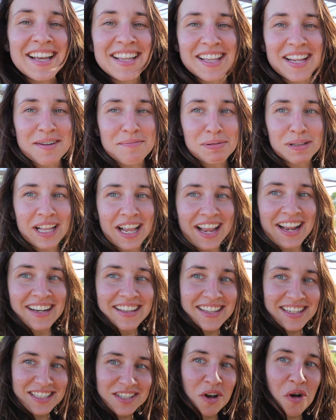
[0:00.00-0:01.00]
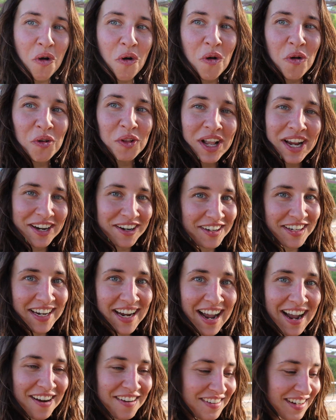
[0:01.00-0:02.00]
and then plant this whole
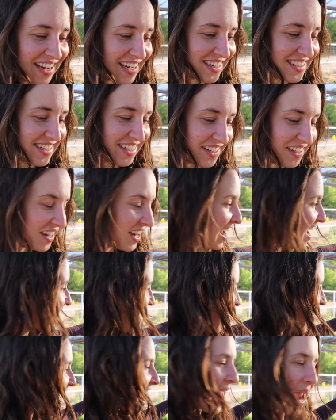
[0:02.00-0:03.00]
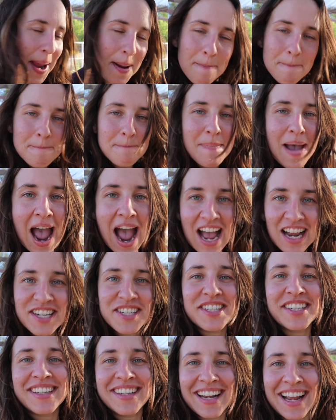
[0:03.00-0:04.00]
area out next year.
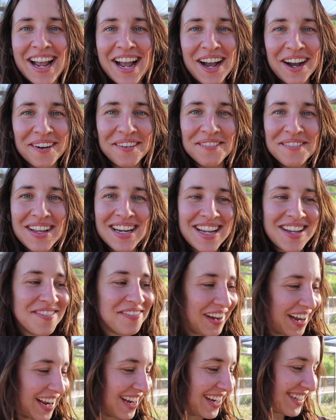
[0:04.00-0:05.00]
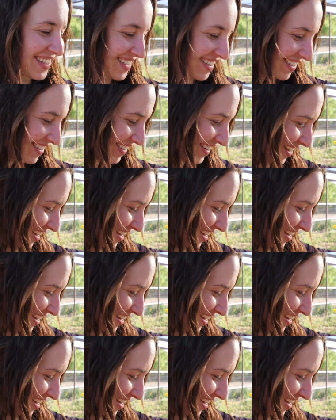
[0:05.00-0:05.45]
Imagine how many vines there